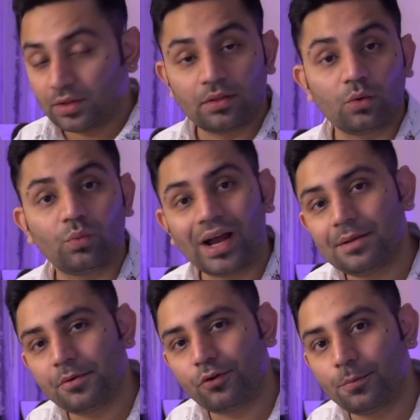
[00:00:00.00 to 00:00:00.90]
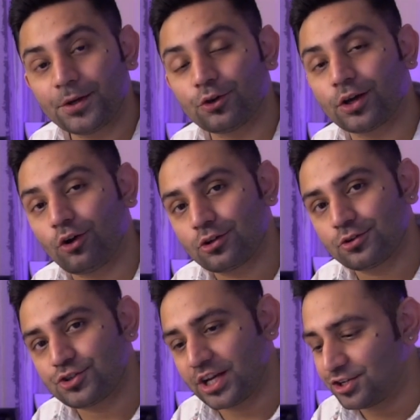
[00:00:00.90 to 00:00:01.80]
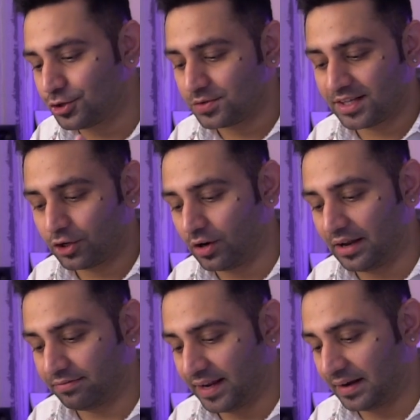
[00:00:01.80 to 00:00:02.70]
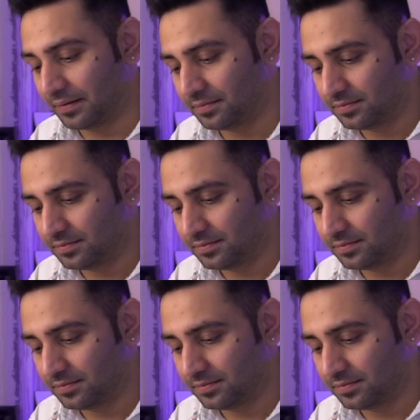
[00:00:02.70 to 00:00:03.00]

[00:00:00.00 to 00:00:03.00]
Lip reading: Now, while performing, you can also change using your left hand.